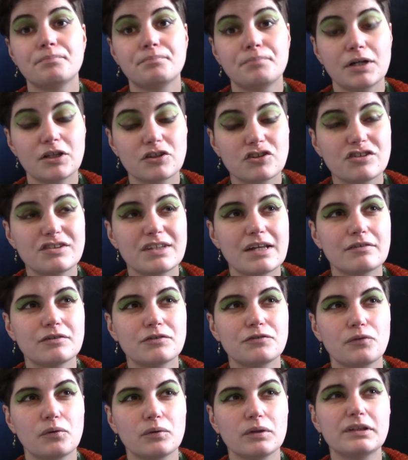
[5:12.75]
But she's never
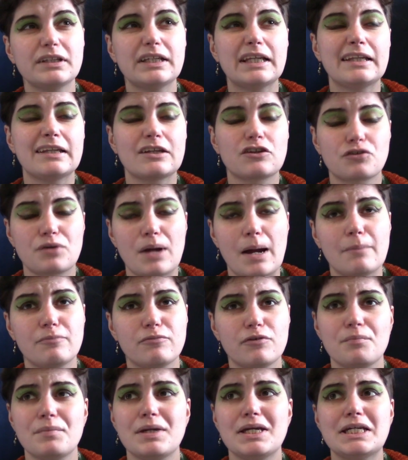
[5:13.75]
fallen in the trap
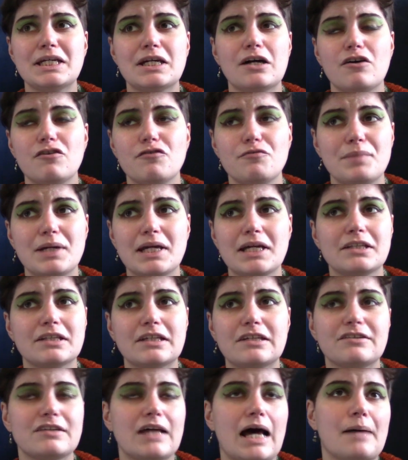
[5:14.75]
for me of being
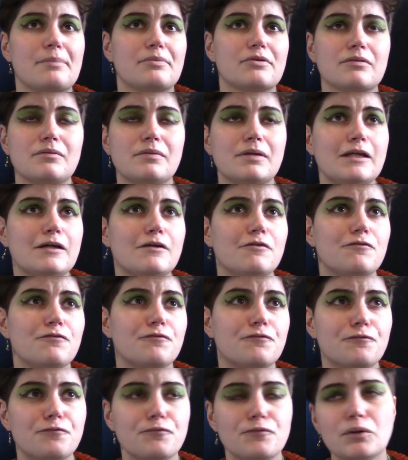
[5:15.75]
this absolutely
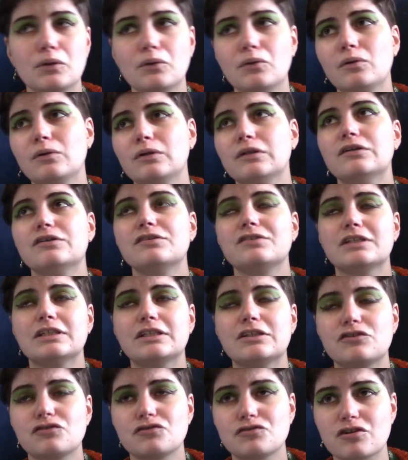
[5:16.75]
flawless,
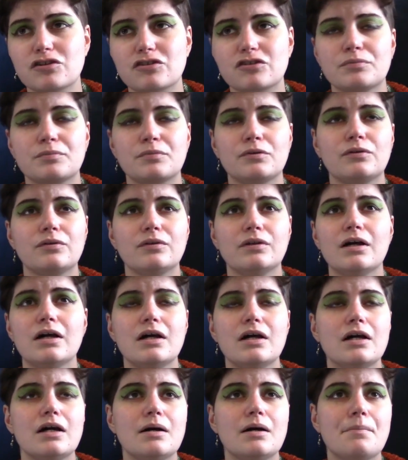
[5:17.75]
indestructible
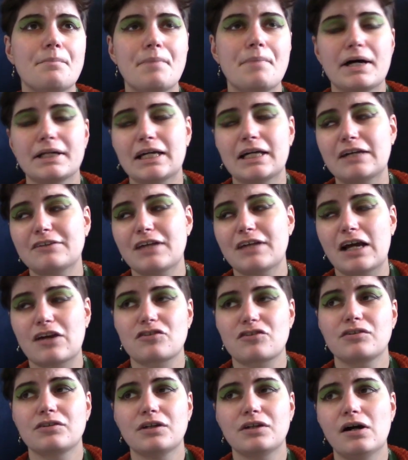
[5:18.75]
badass
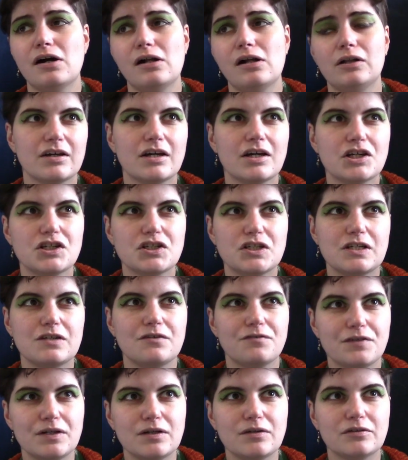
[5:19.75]
action girl. She
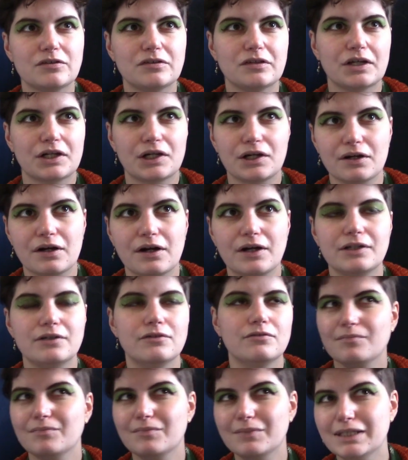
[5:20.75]
feels like a kind
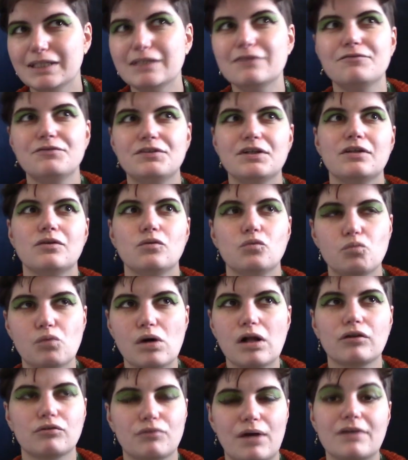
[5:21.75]
of lived-in,
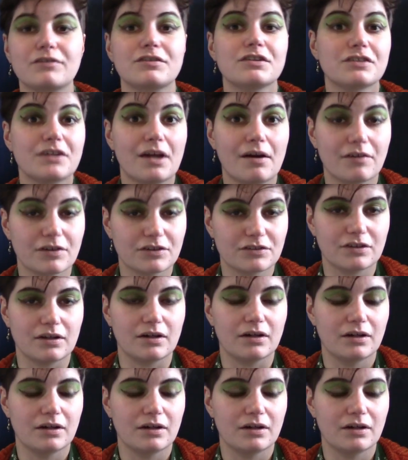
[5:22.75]
well-rounded character.